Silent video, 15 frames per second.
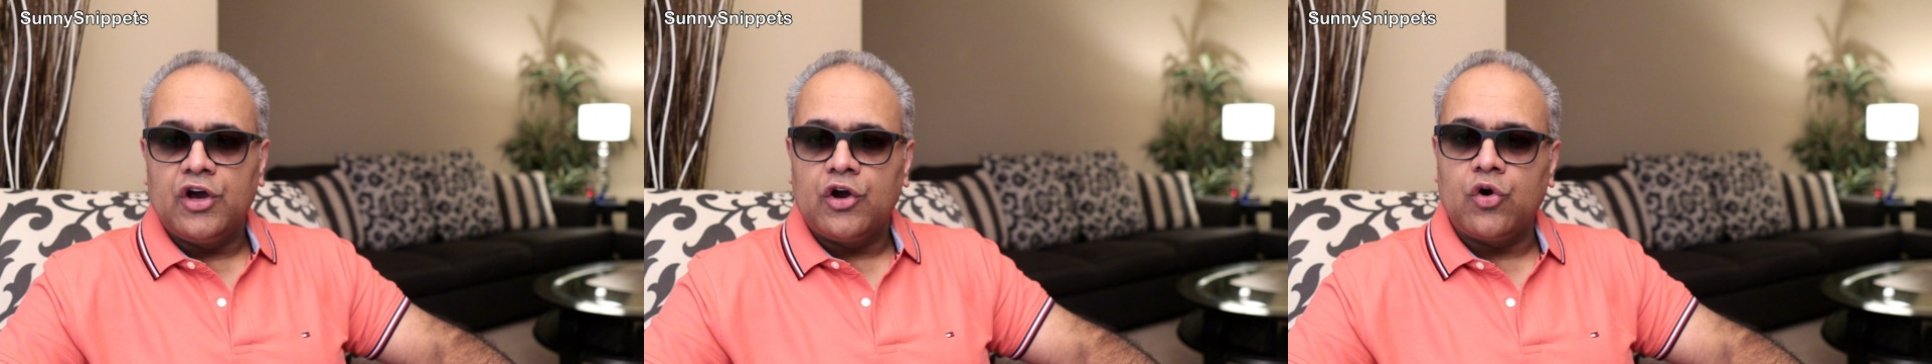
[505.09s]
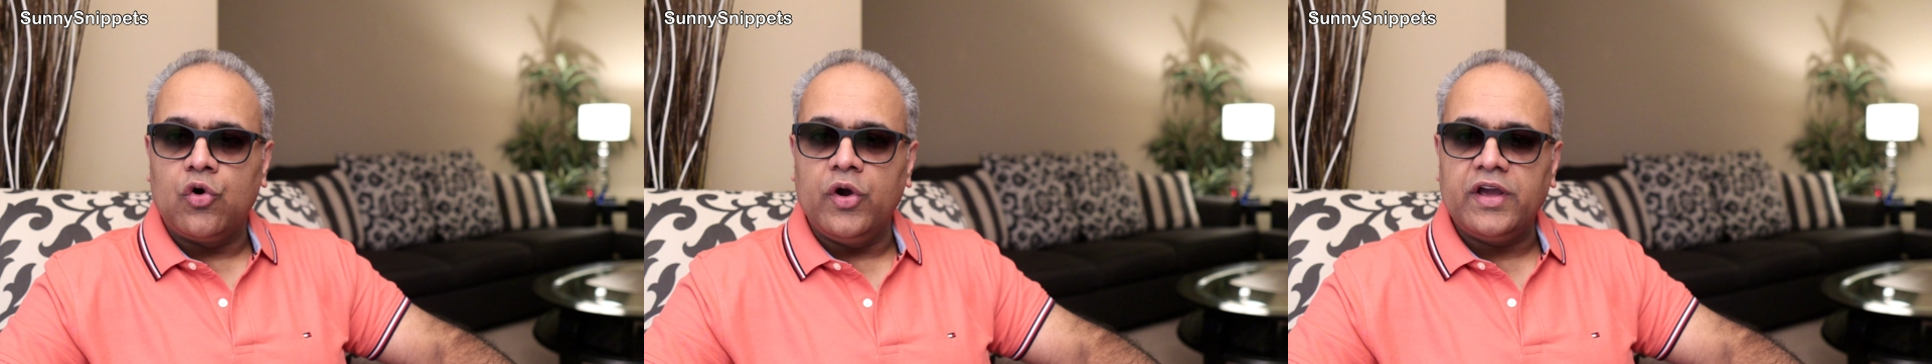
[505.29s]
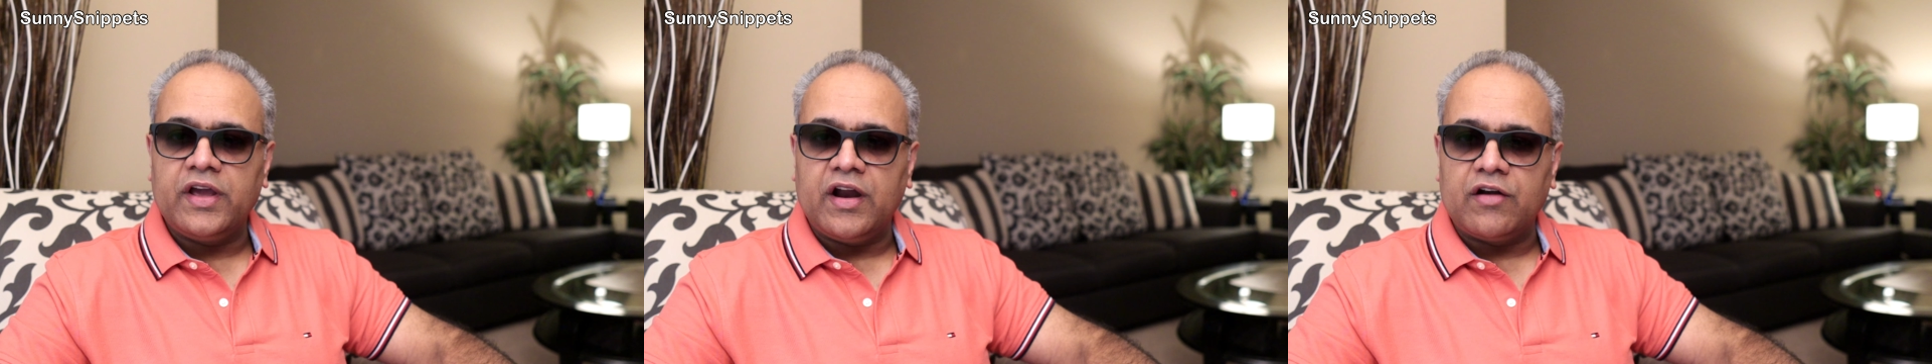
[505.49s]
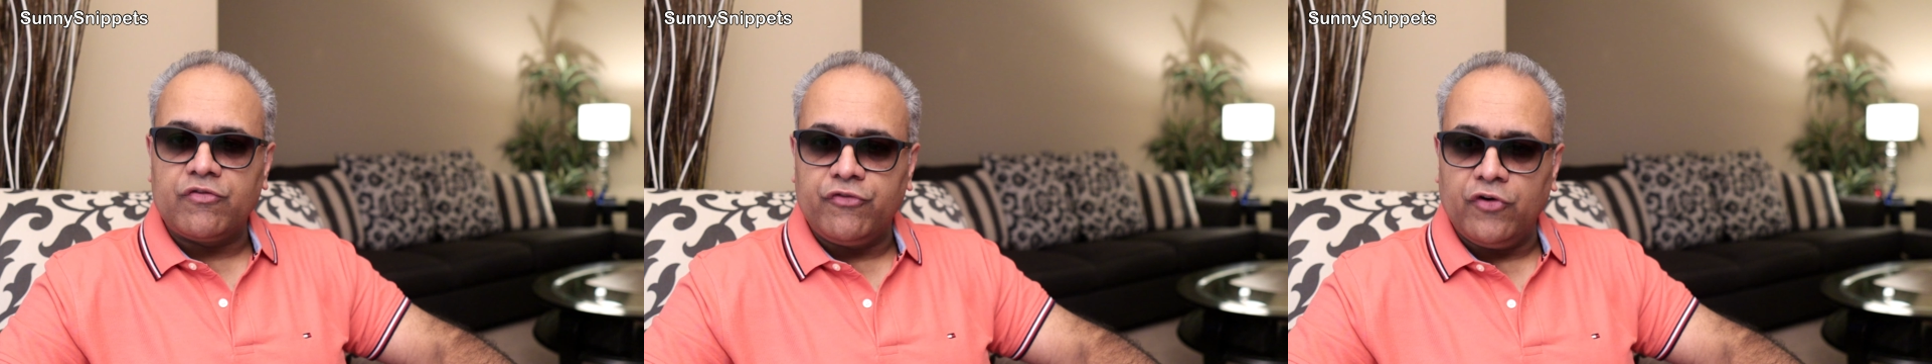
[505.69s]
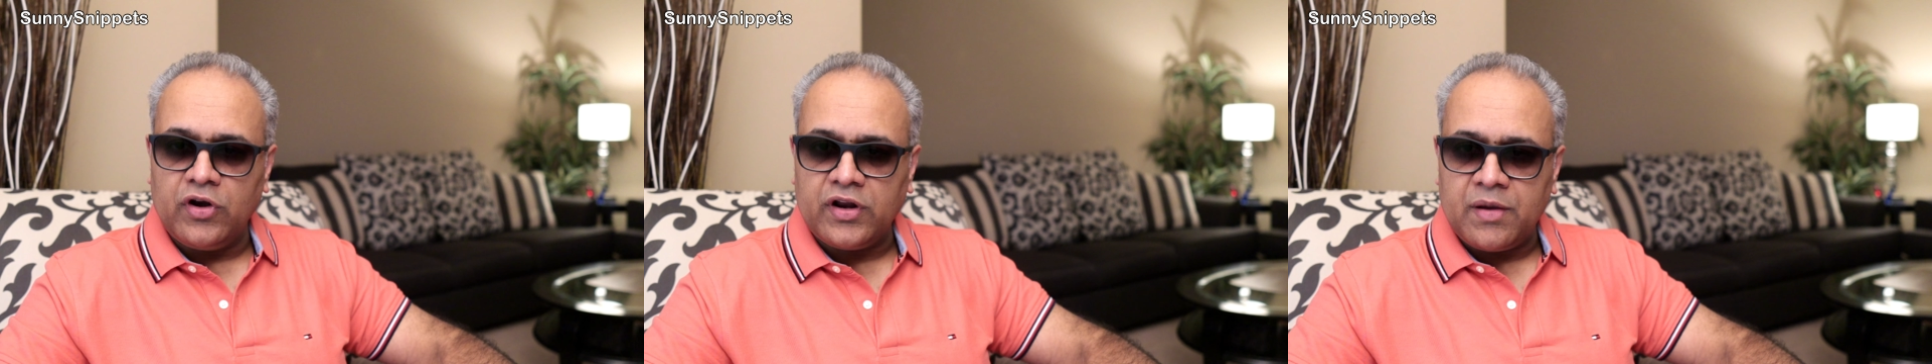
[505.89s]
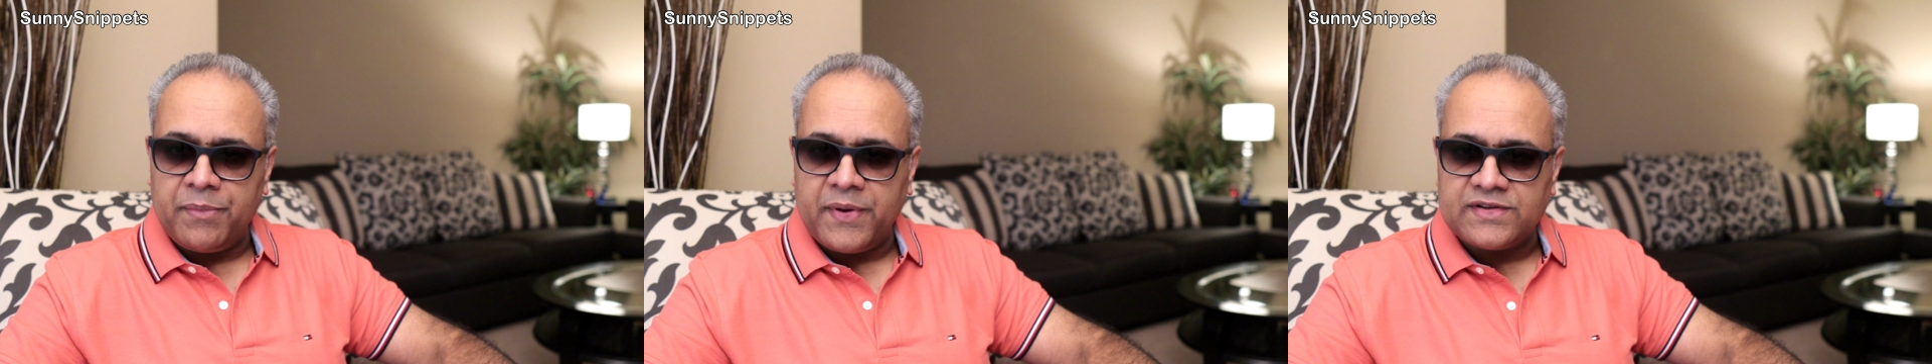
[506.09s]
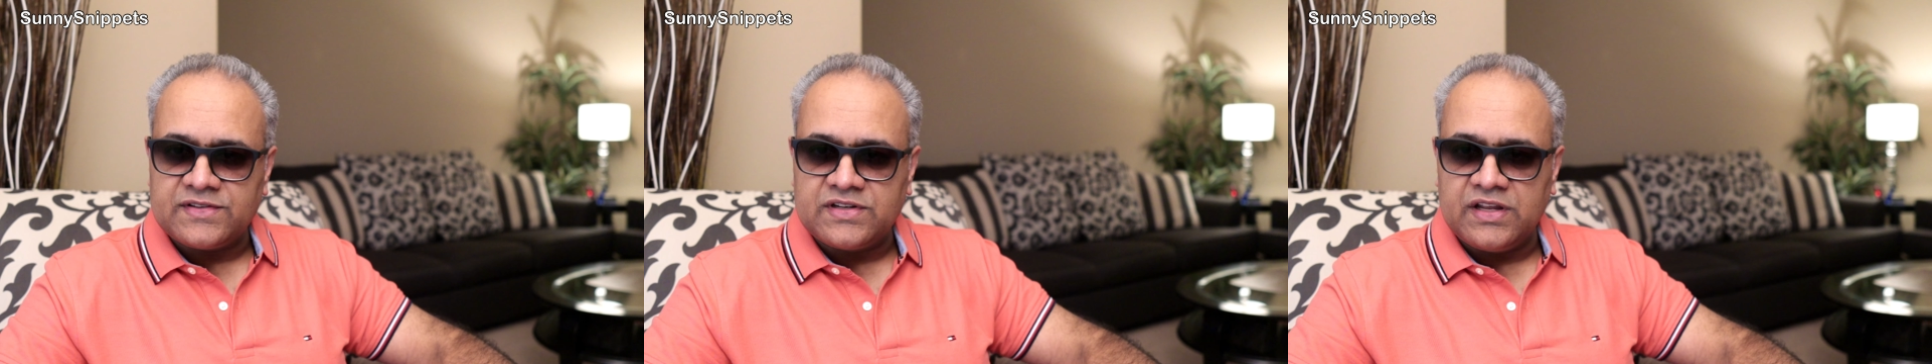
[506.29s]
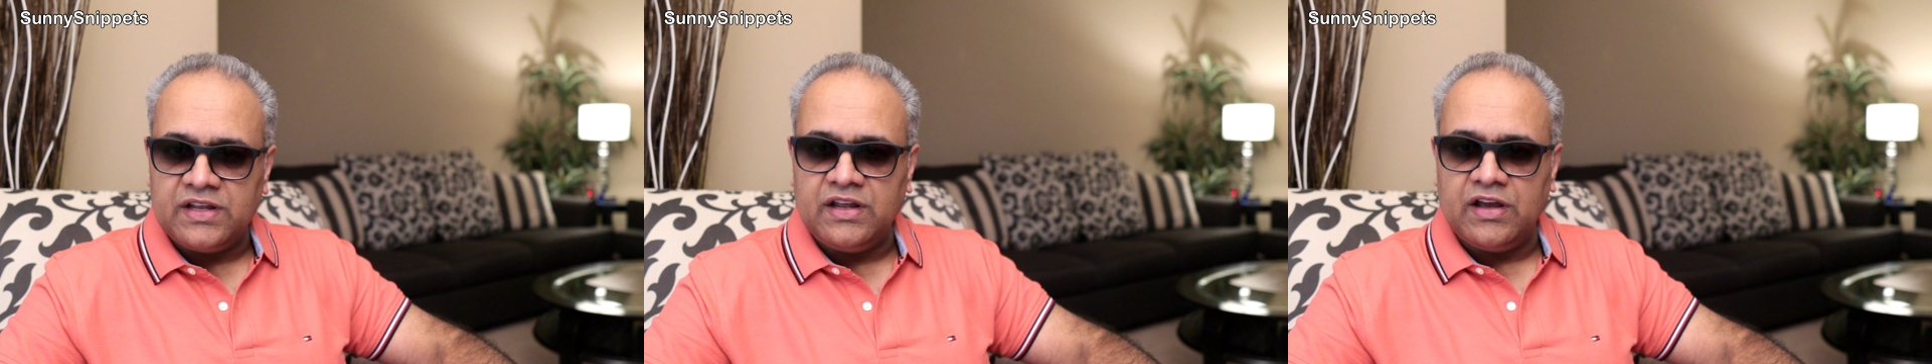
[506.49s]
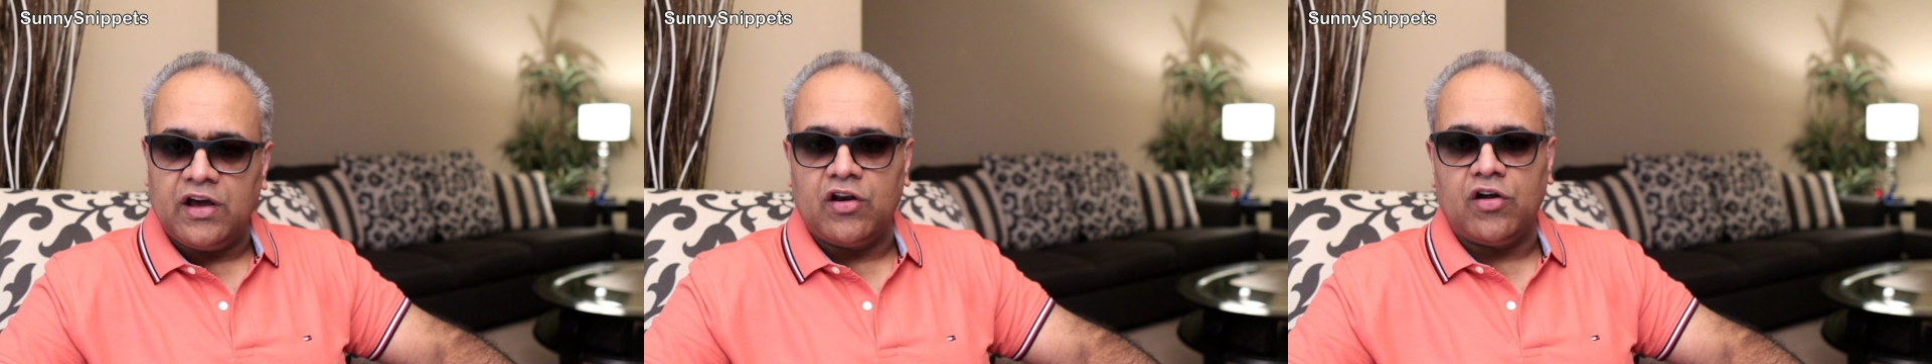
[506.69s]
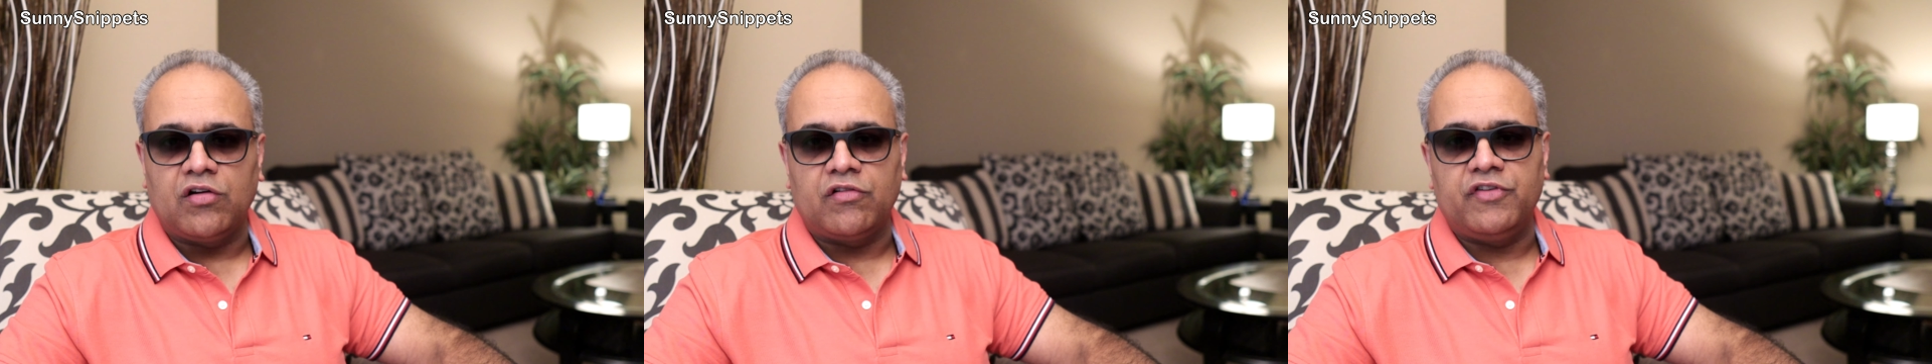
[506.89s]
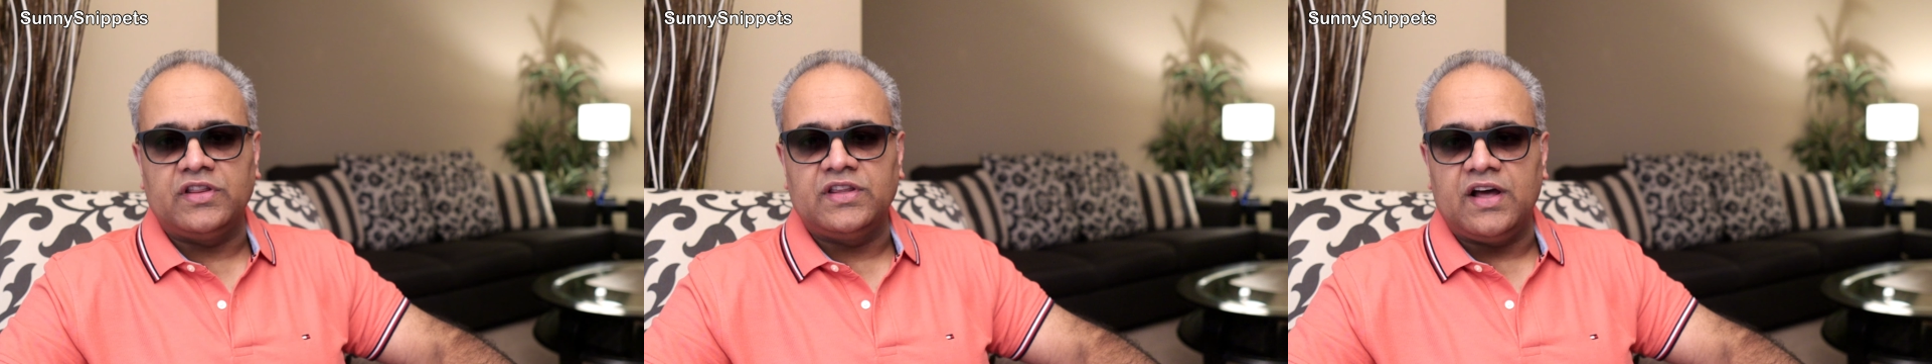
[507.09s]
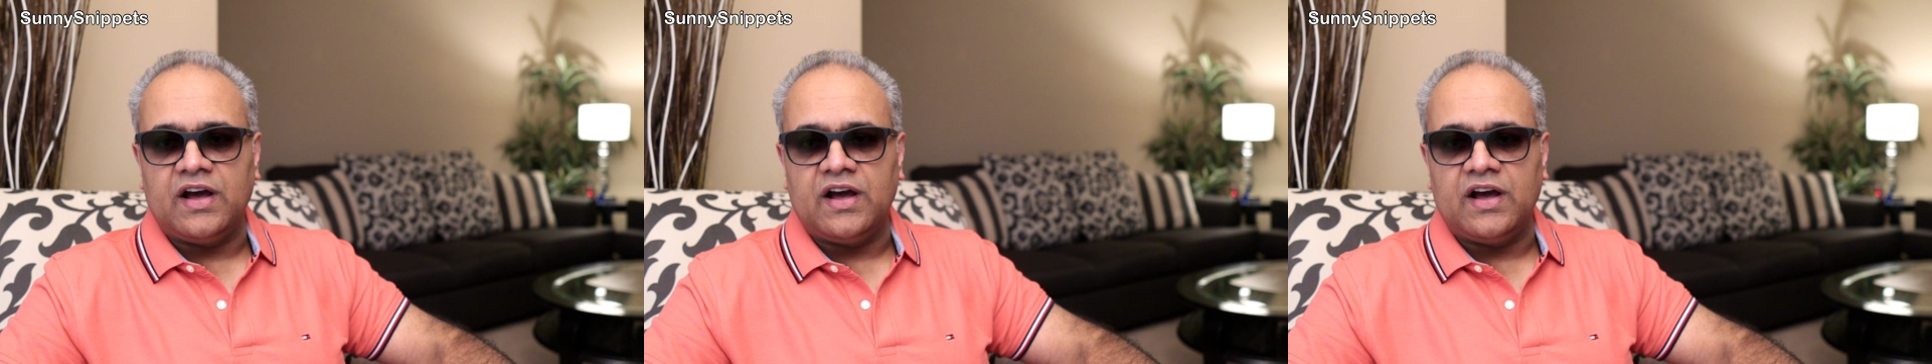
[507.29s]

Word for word: going at full capacity along with